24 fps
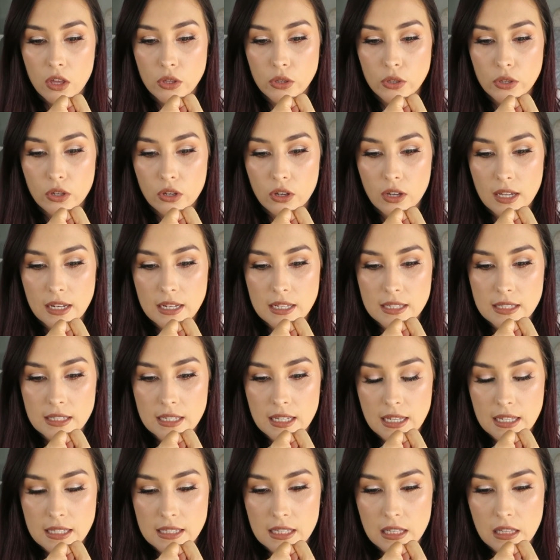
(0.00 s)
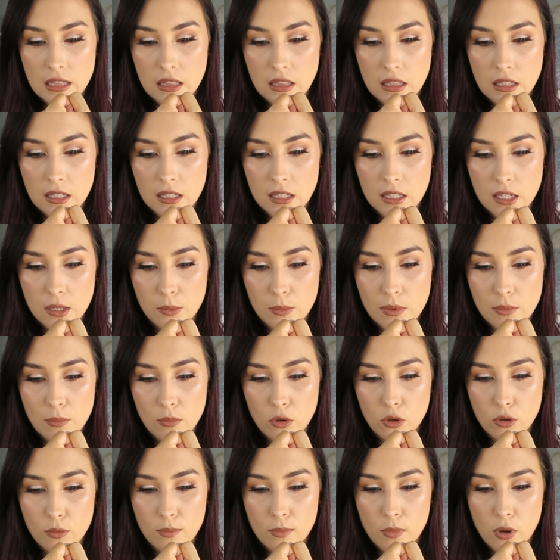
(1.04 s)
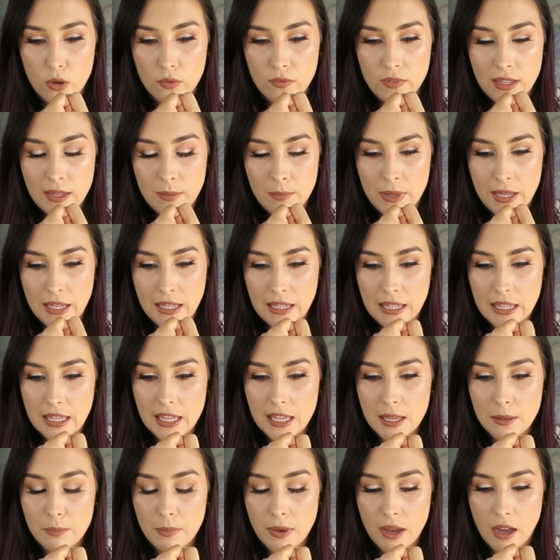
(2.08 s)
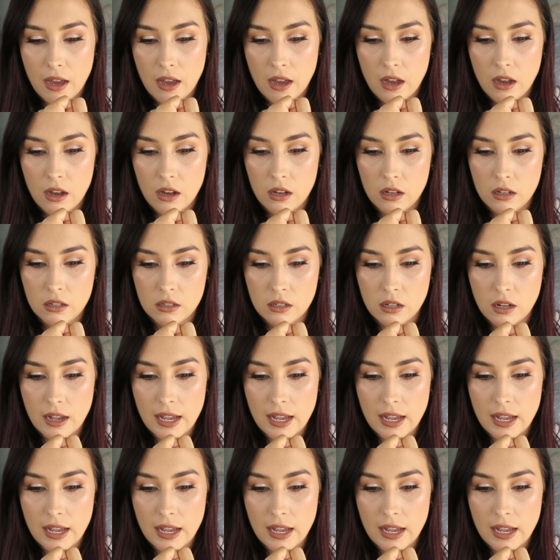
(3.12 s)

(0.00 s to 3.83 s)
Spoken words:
You can kind of see it's a little bit more mauvey pinky, but oh,